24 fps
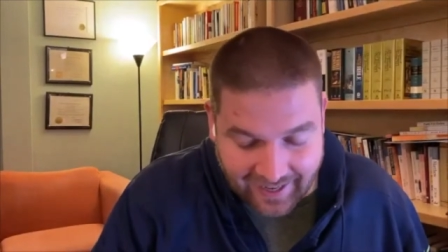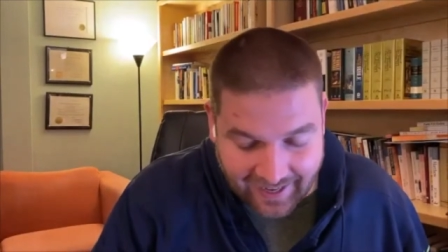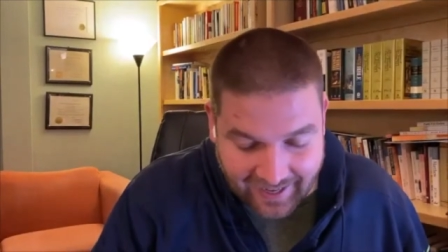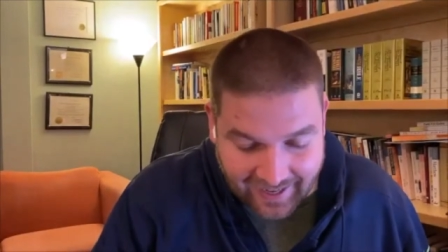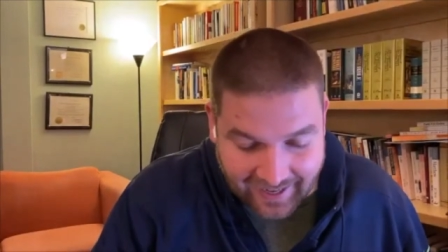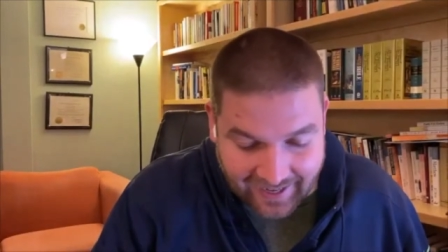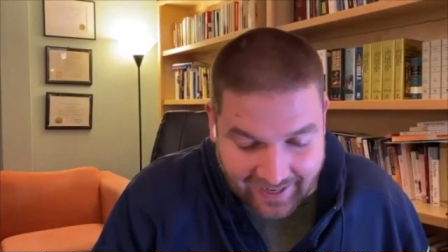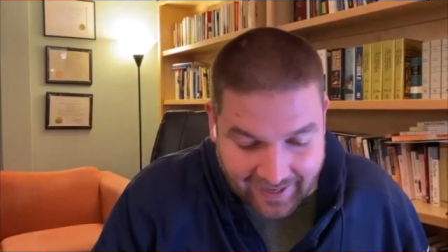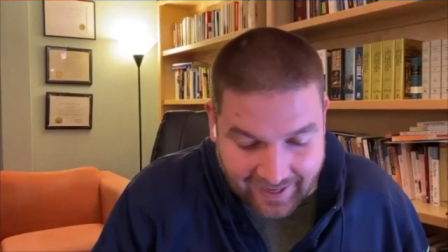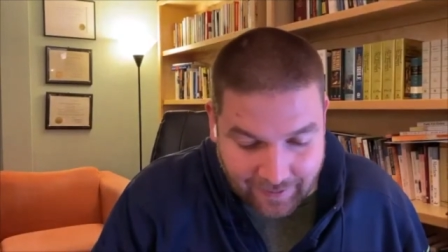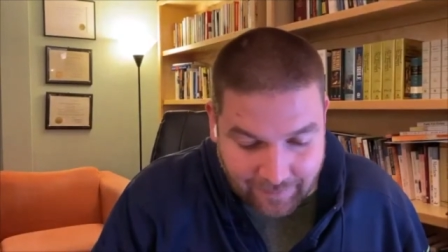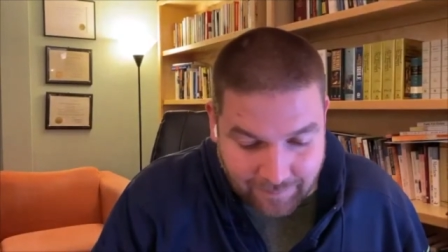
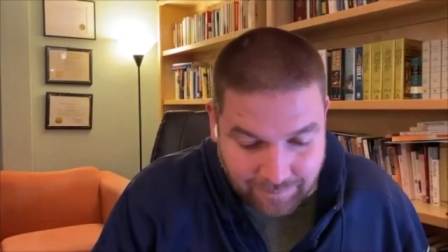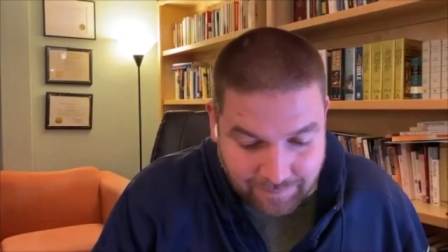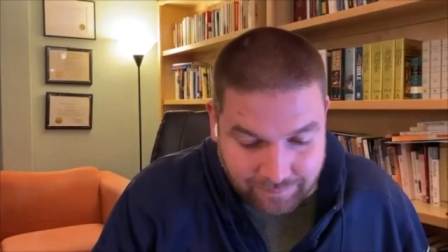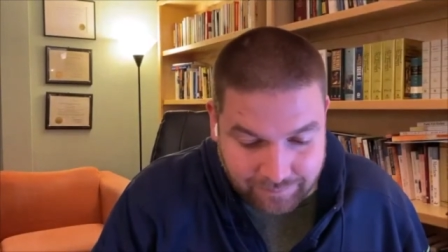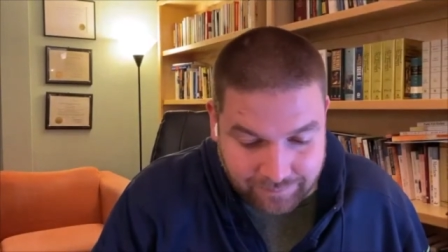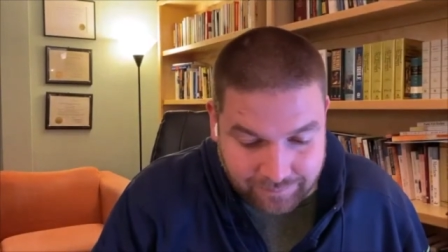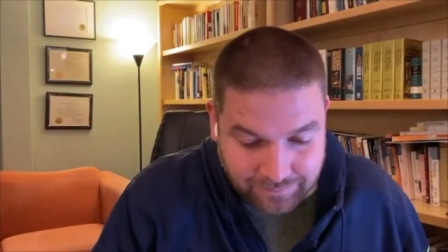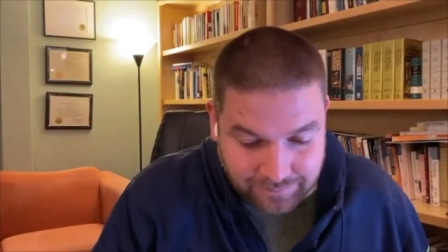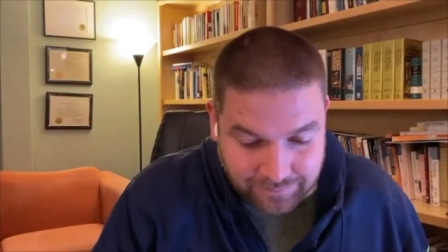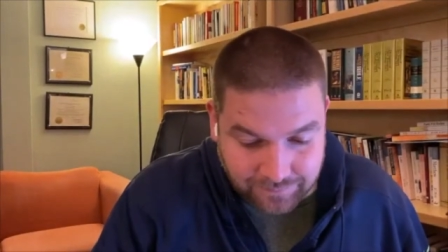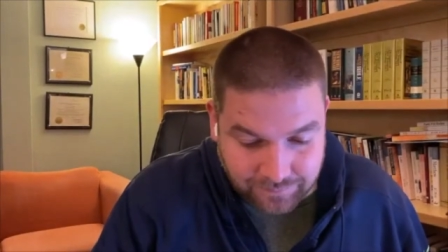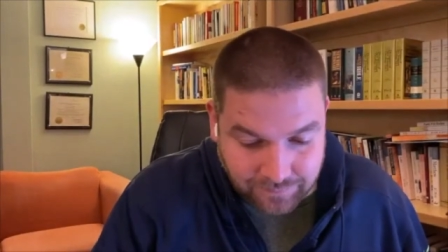Um,
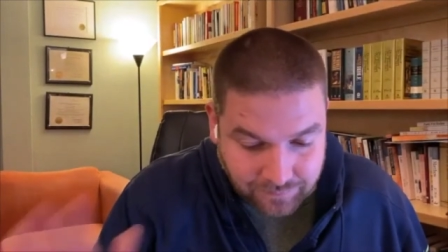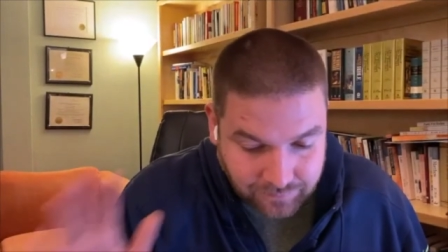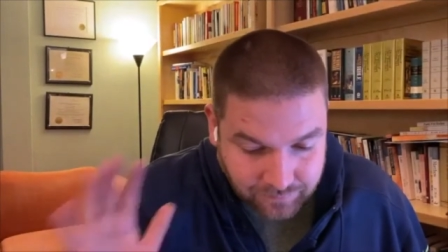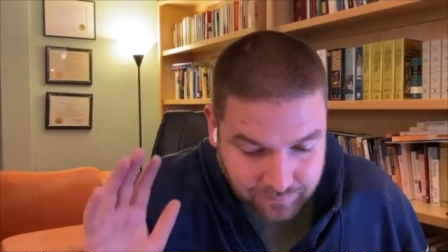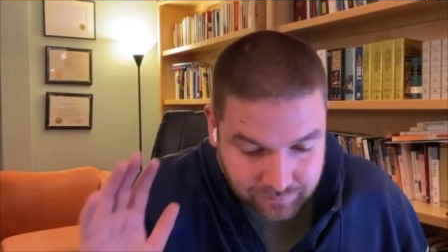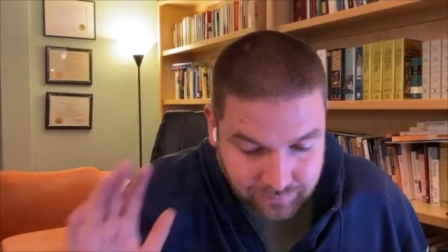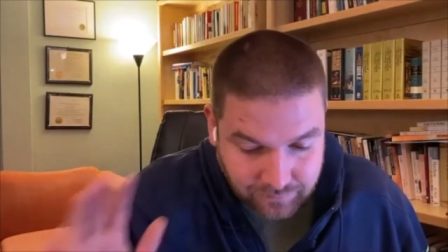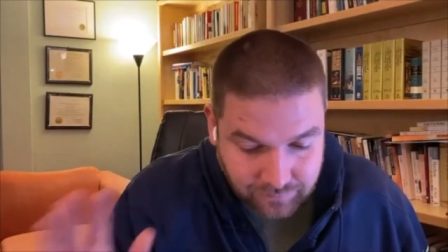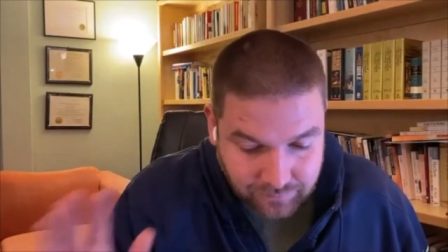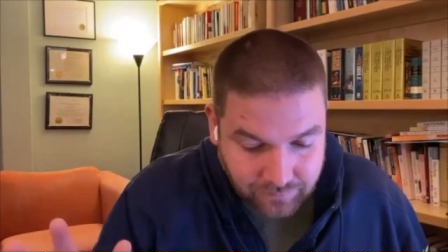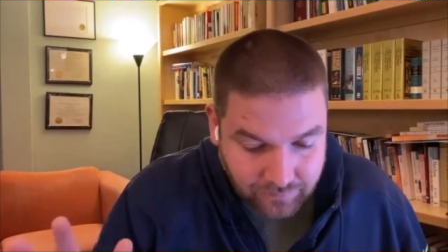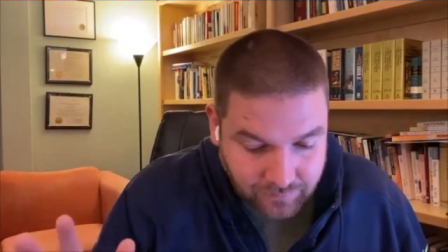
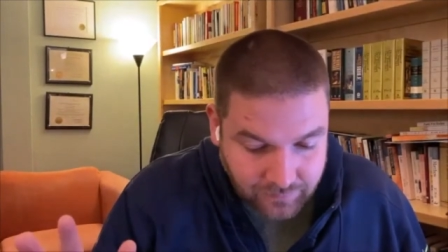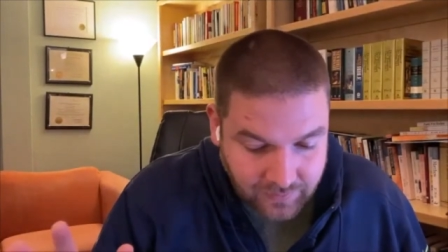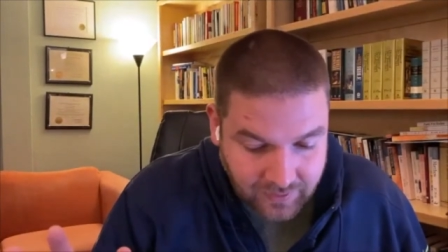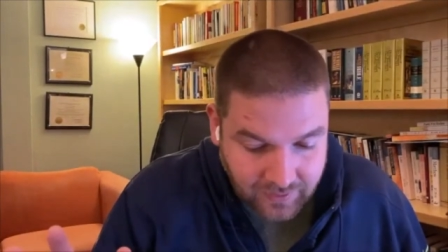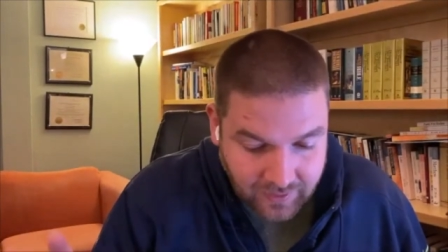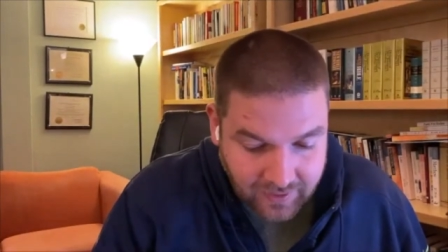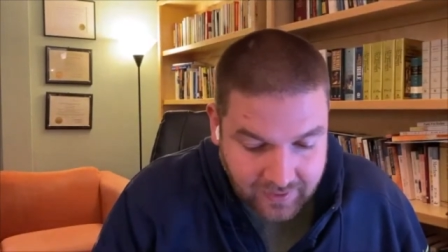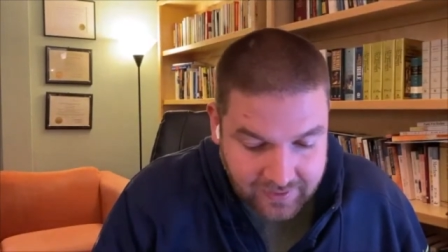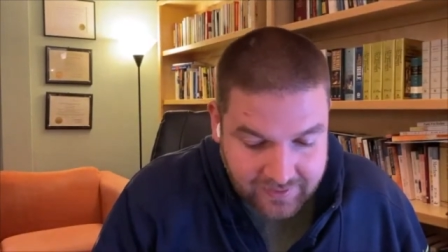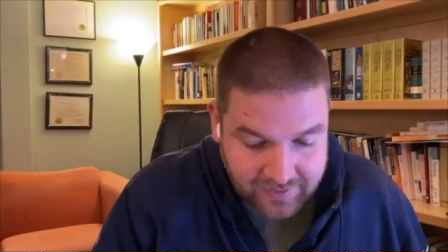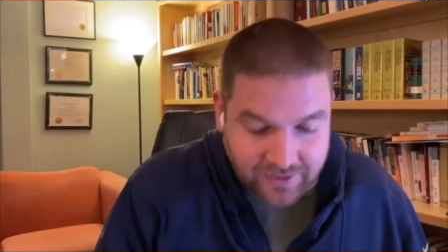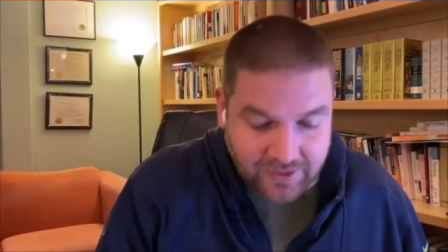
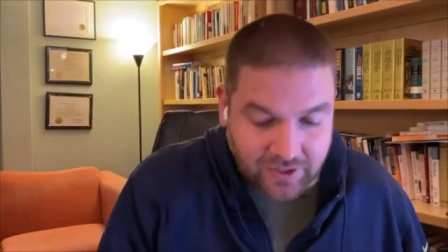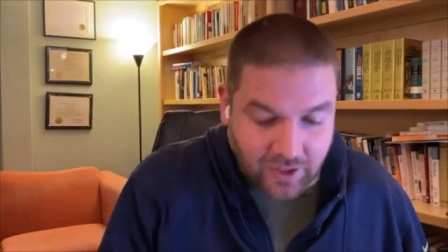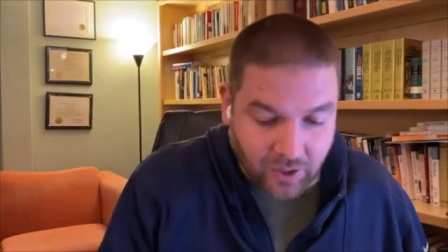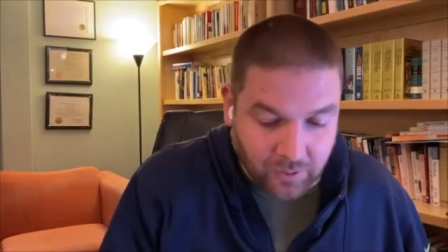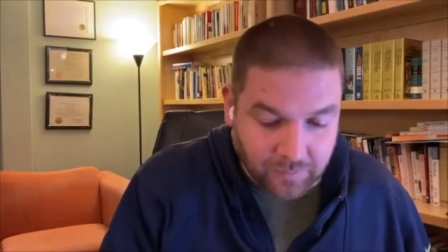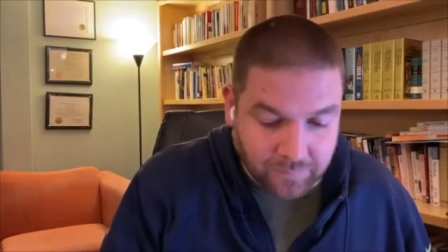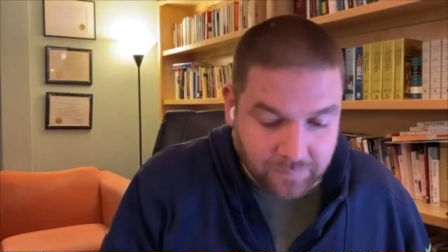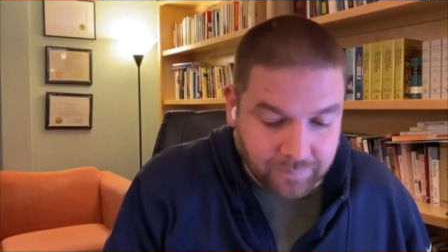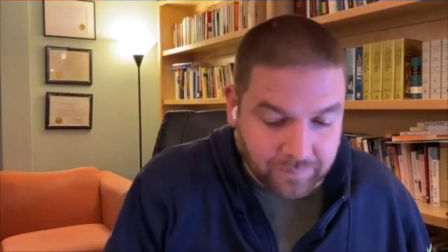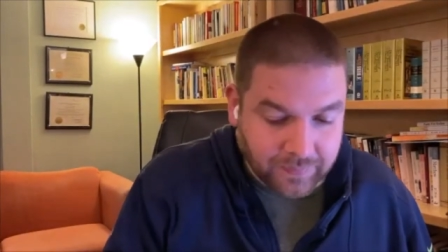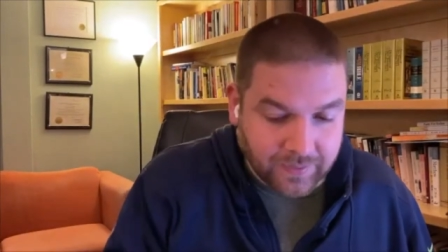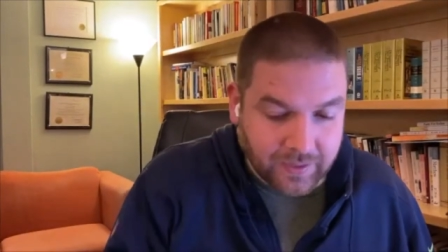so,